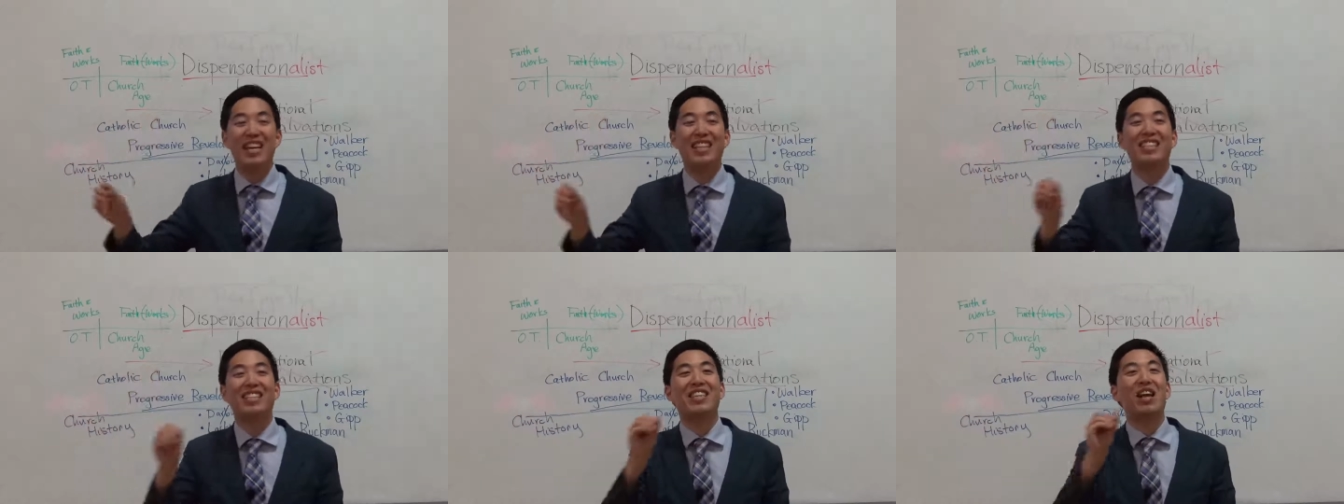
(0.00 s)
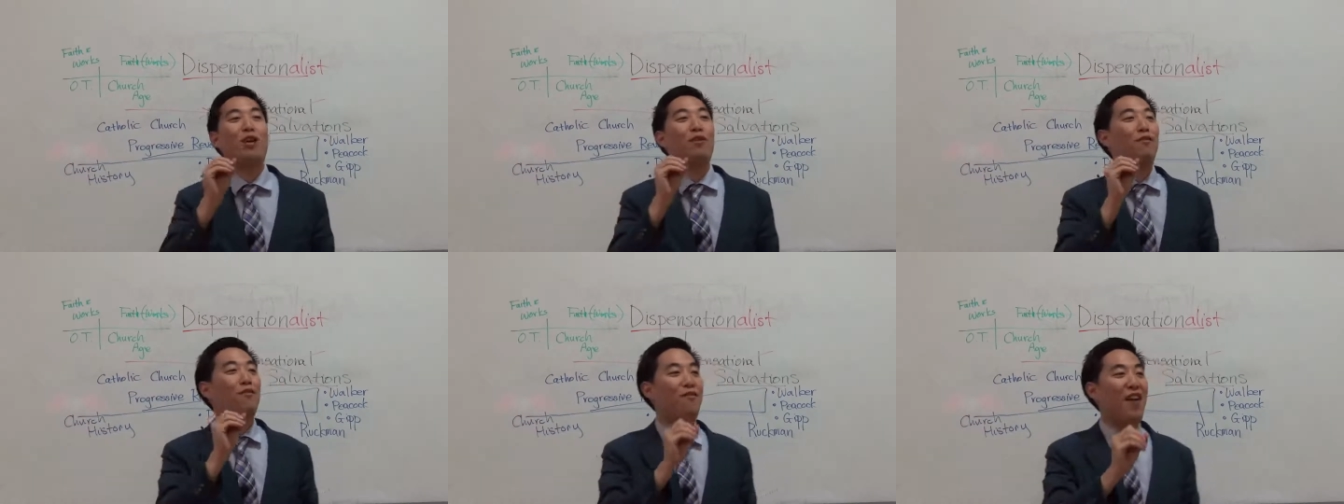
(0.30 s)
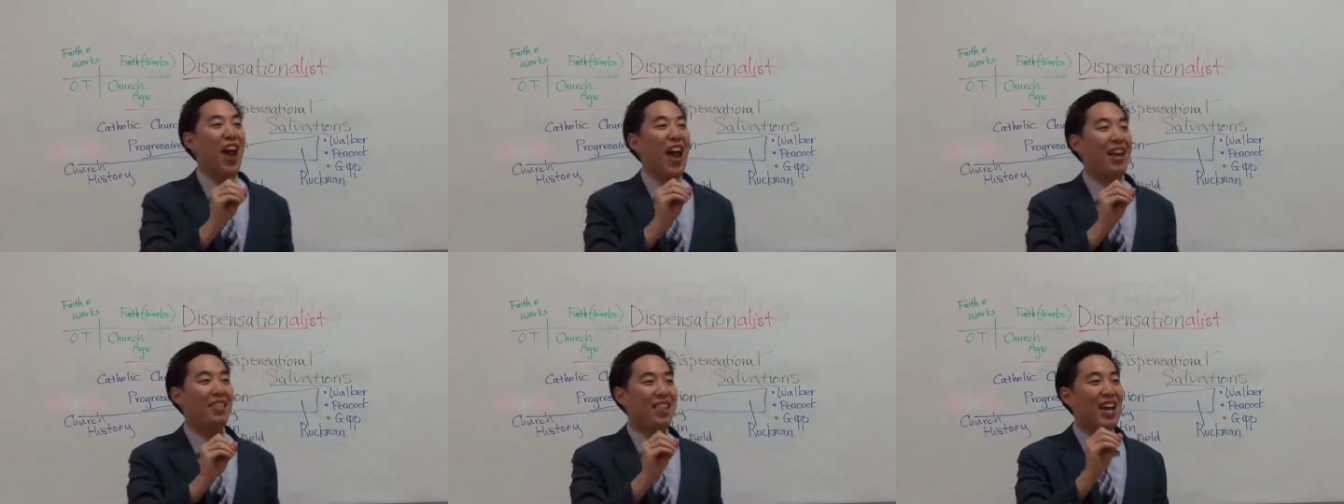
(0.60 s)
it's their
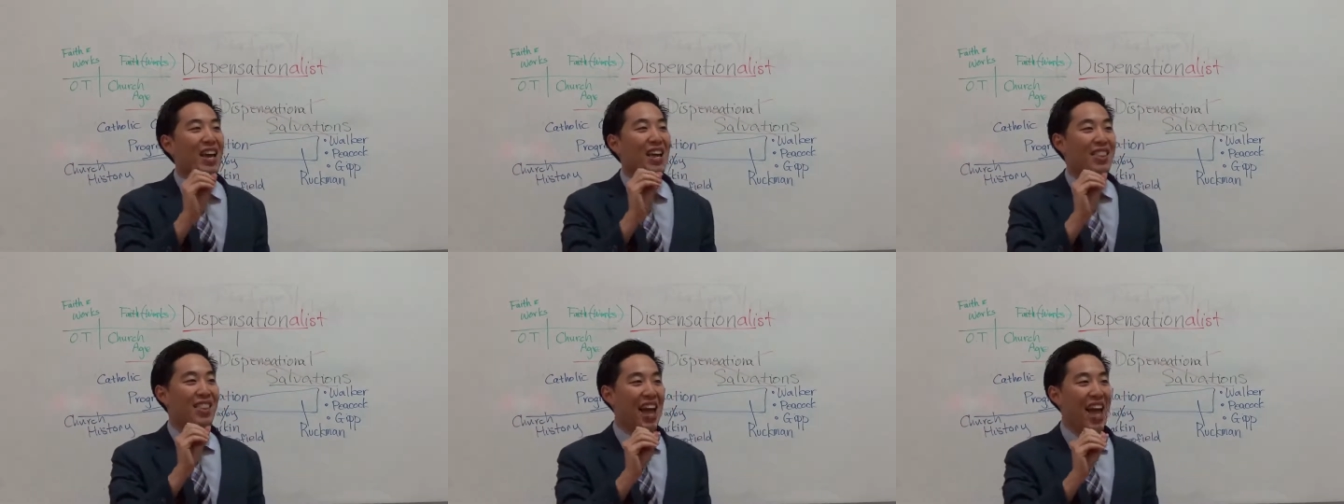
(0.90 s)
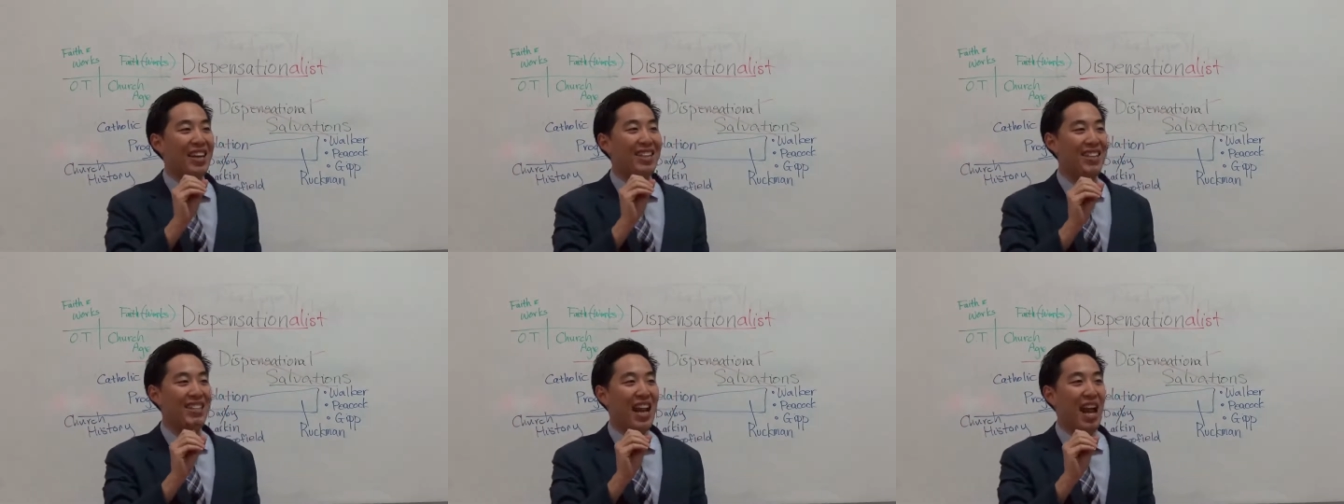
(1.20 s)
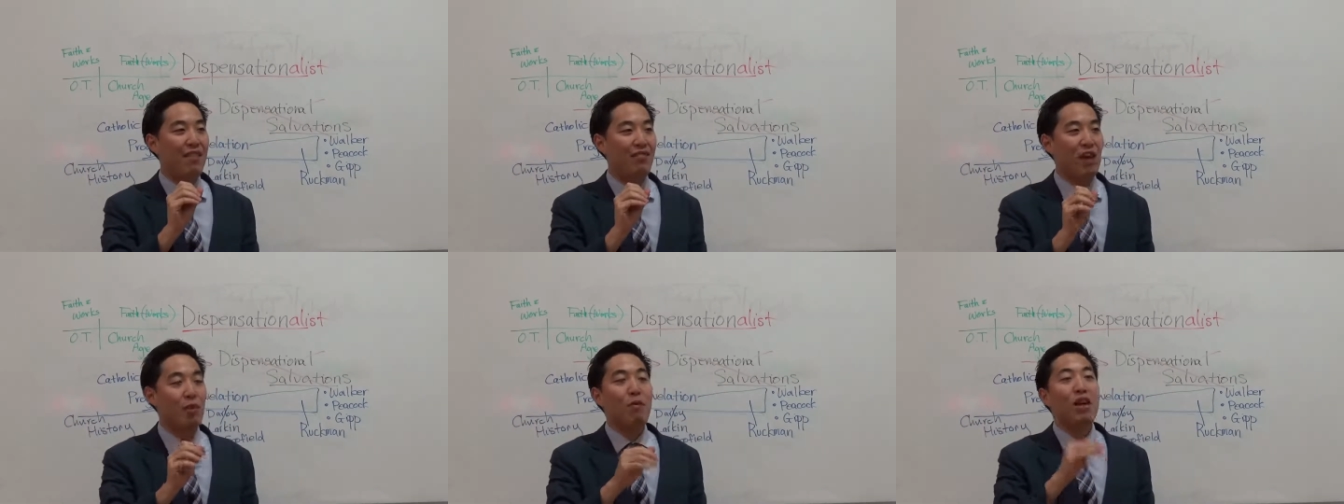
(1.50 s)
faith that
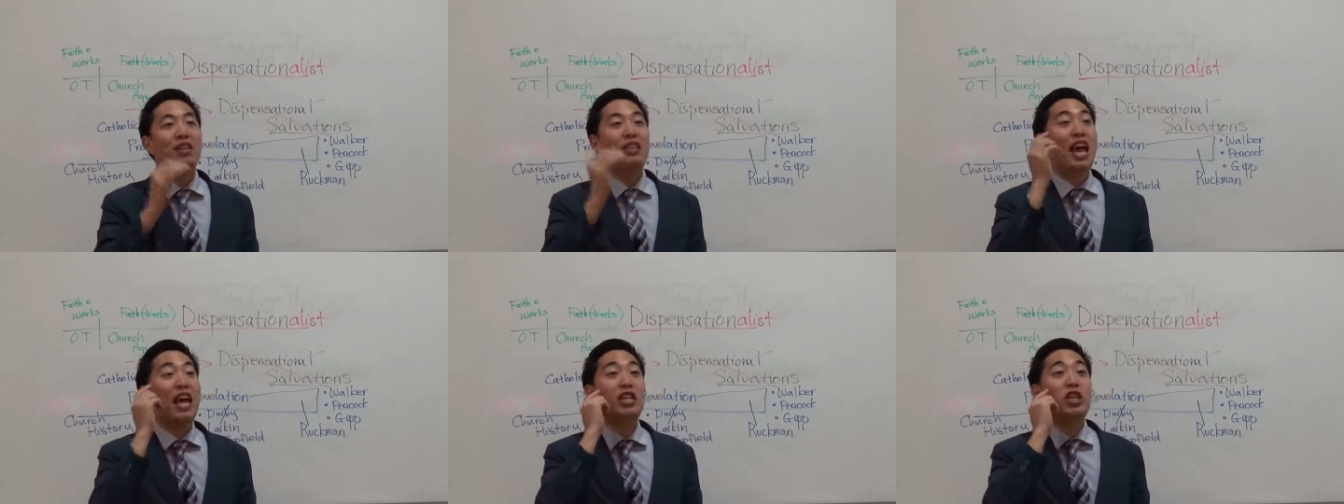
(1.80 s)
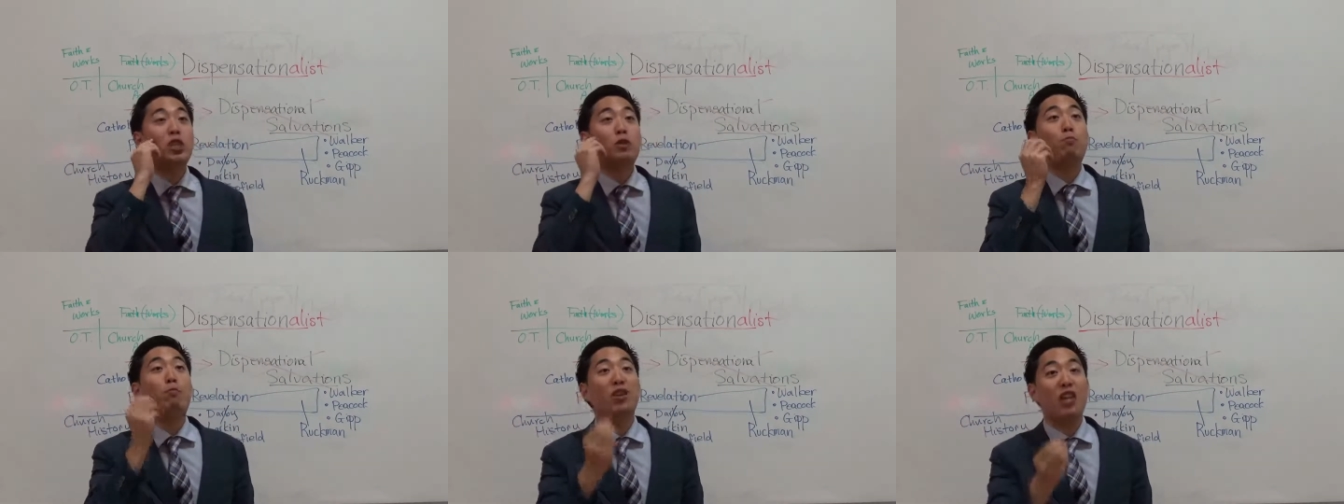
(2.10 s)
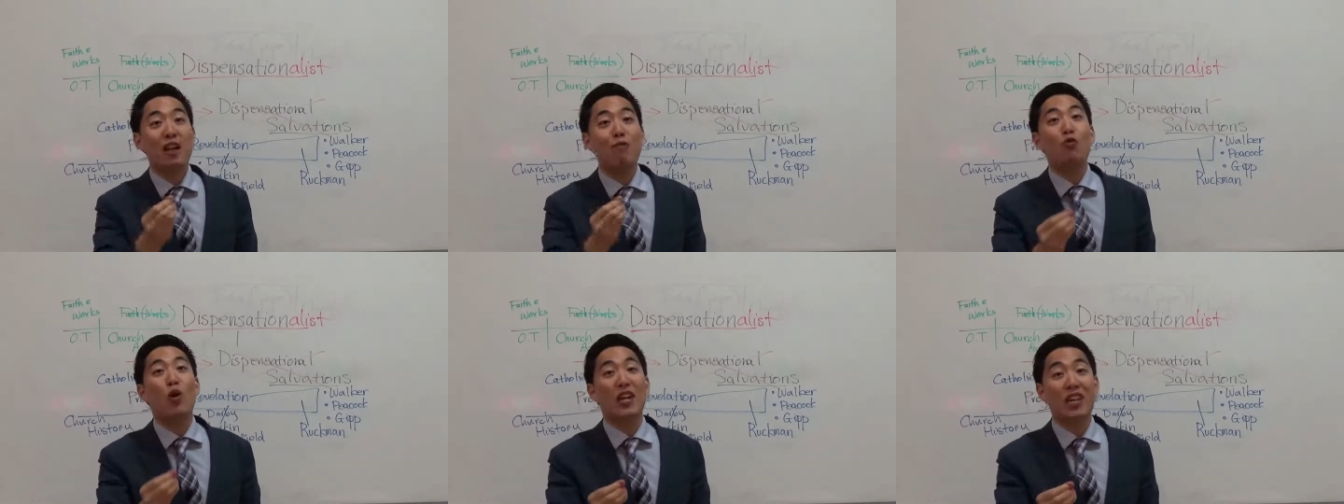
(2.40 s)
saved them. They just
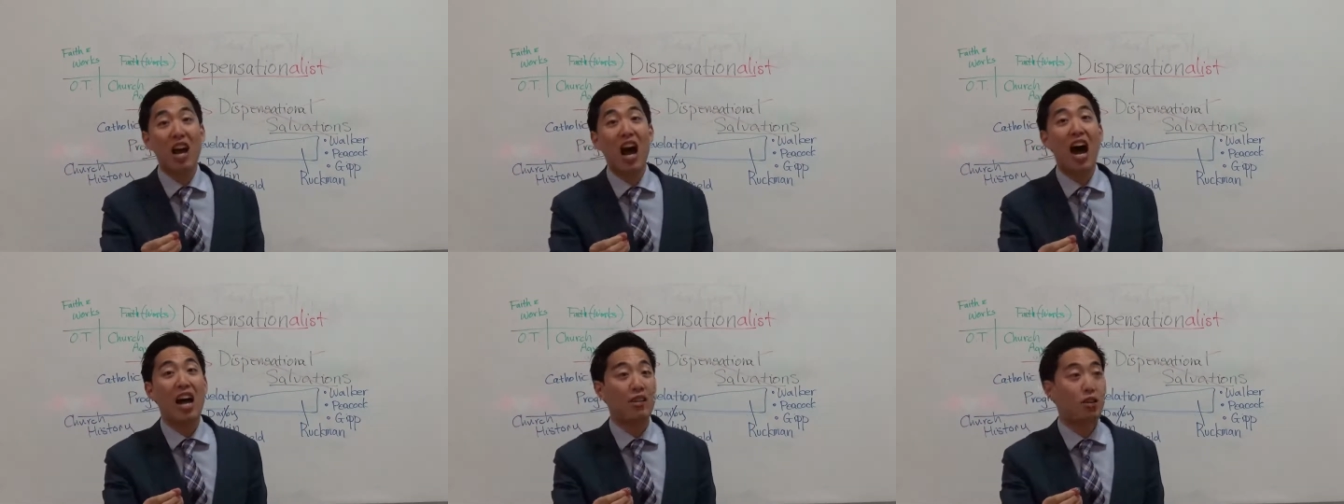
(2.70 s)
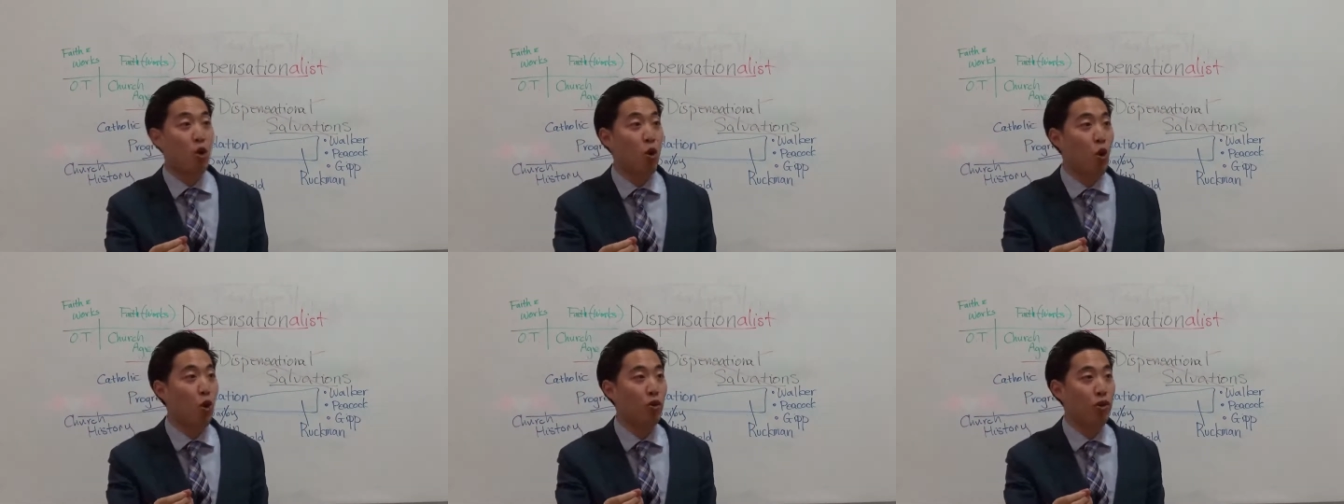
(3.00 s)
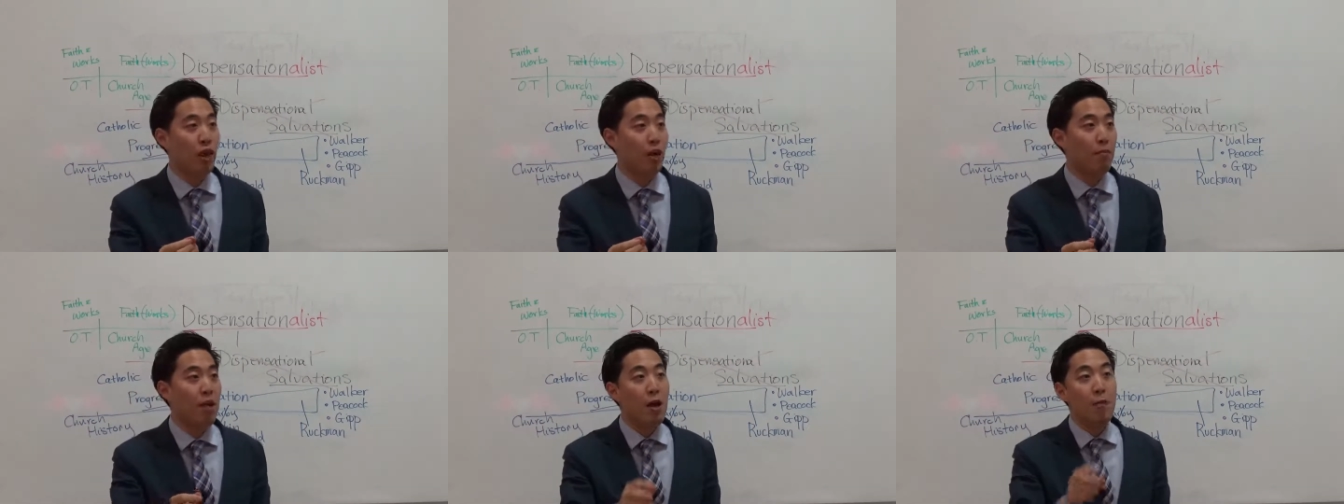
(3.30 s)
believed what God
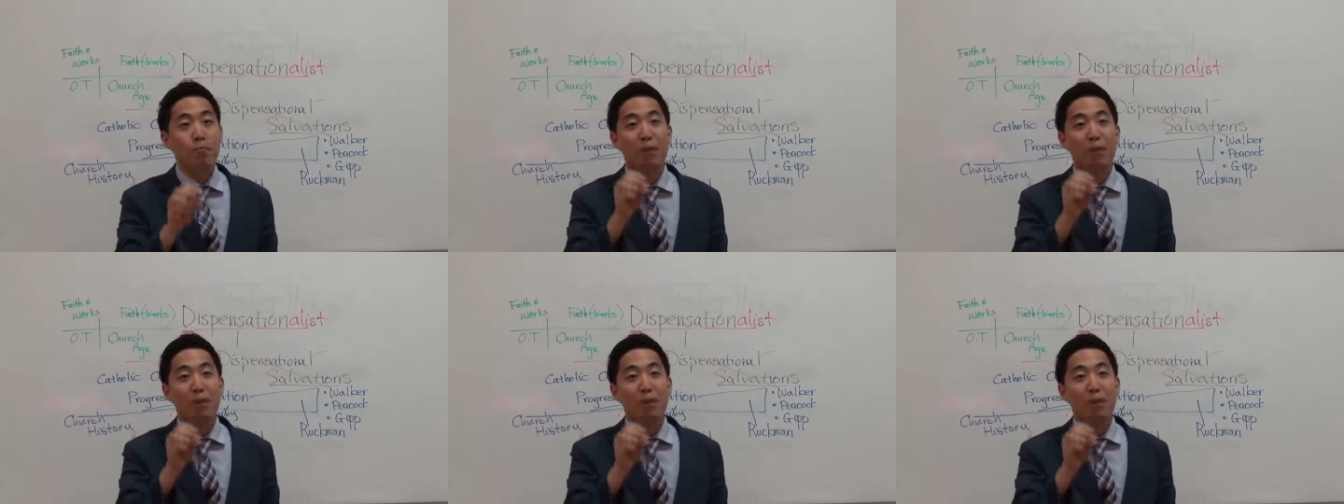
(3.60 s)
told them.